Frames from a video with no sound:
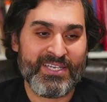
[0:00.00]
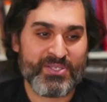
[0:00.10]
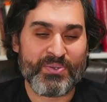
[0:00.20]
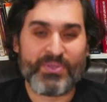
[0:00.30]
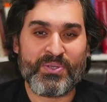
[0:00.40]

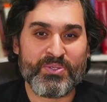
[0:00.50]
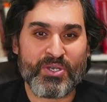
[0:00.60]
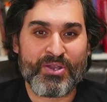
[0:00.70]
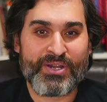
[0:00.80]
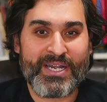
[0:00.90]
So huge
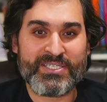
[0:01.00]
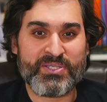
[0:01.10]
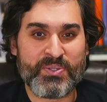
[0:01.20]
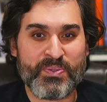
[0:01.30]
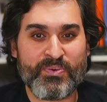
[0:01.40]
congrats
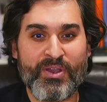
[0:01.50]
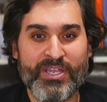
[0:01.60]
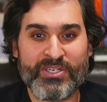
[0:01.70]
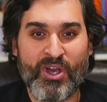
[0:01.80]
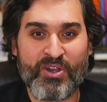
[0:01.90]
to
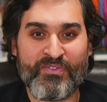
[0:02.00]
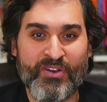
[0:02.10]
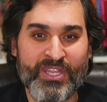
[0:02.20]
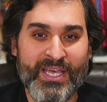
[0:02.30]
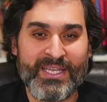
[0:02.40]
Rocket Doc for
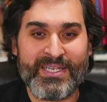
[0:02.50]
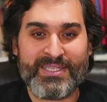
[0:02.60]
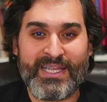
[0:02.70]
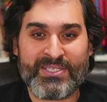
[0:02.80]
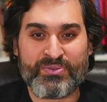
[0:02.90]
that.
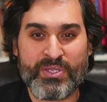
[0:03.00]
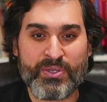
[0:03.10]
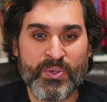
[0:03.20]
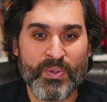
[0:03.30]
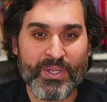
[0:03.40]
That's really
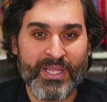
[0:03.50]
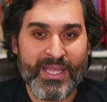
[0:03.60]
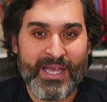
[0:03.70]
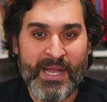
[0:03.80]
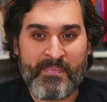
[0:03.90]
cool.
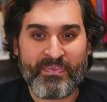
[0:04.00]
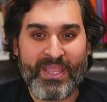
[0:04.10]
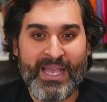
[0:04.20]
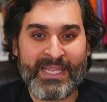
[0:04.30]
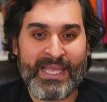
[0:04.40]

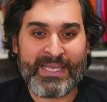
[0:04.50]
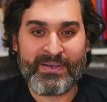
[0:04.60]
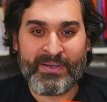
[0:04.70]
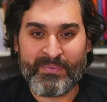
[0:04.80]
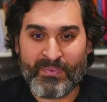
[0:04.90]
I like
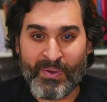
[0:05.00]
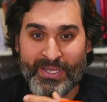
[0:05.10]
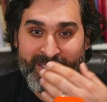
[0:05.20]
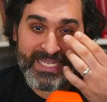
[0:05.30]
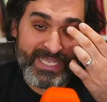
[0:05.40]
what
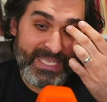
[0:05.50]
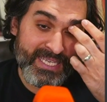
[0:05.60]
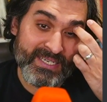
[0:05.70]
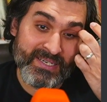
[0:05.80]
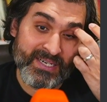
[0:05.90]
he said
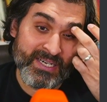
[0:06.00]
here.